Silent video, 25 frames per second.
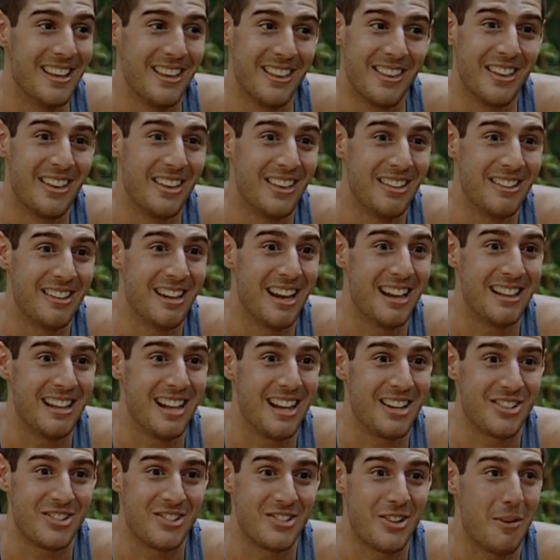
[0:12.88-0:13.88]
You think he's not
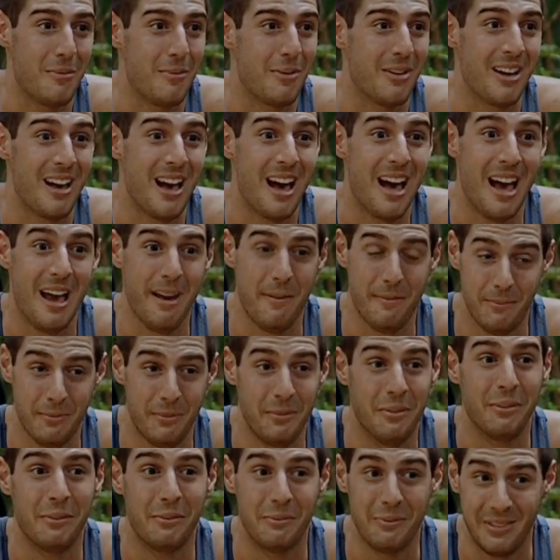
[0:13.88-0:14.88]
that sharp a guy,
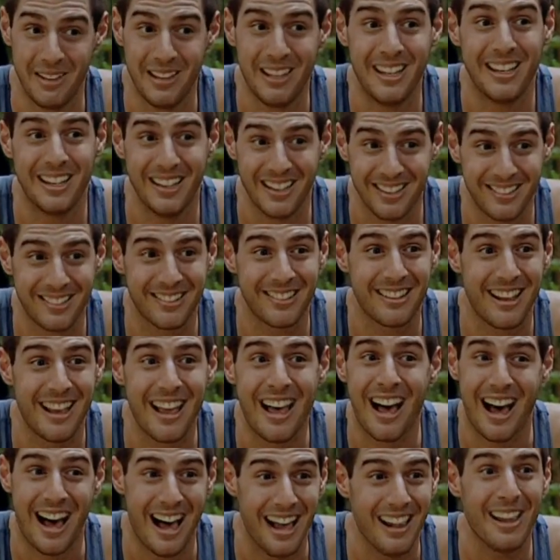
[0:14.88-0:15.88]
but he is.
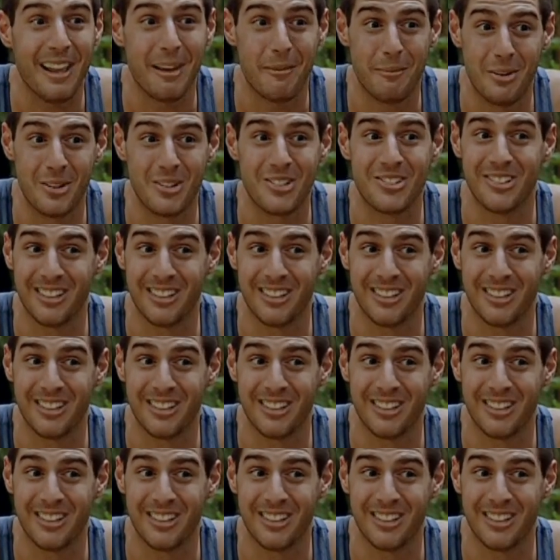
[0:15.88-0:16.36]
I like Butch a